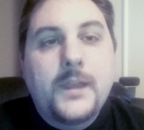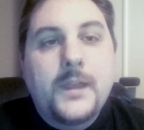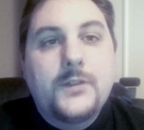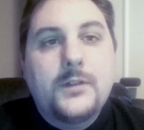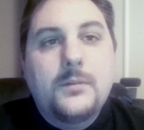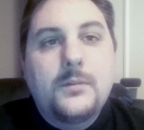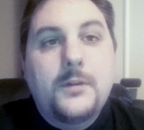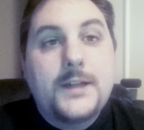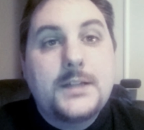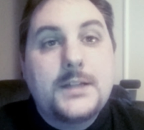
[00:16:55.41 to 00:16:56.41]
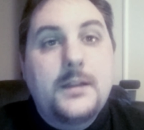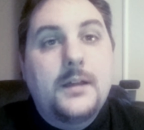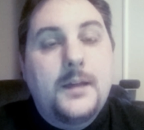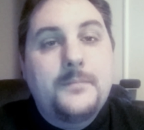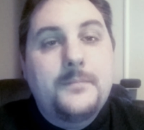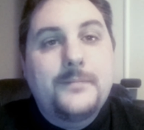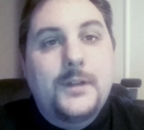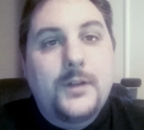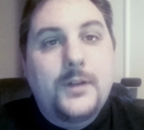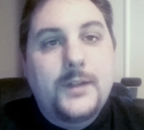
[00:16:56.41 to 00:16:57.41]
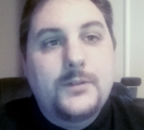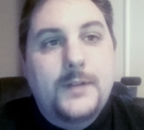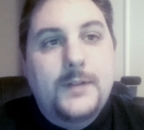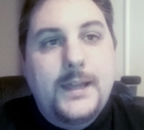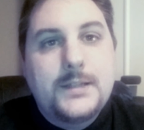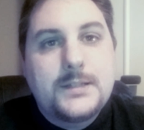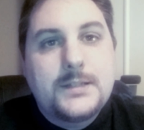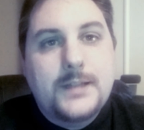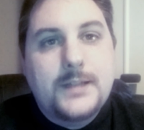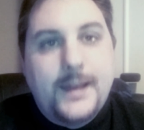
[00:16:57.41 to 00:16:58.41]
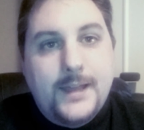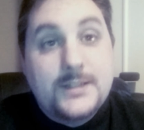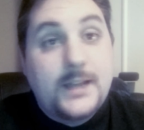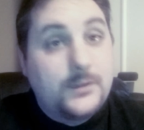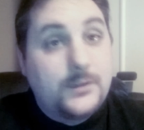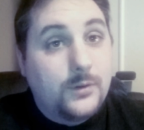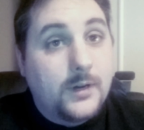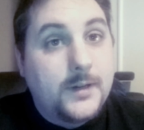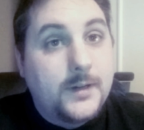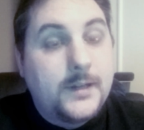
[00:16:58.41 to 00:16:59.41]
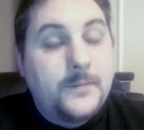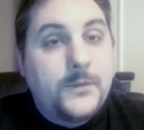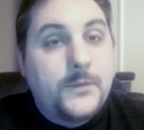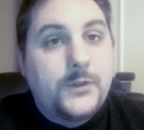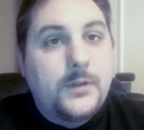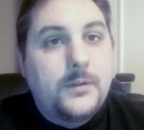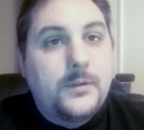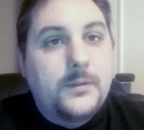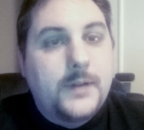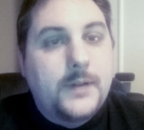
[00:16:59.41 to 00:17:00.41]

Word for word: So we're actually looking to release a set tour. So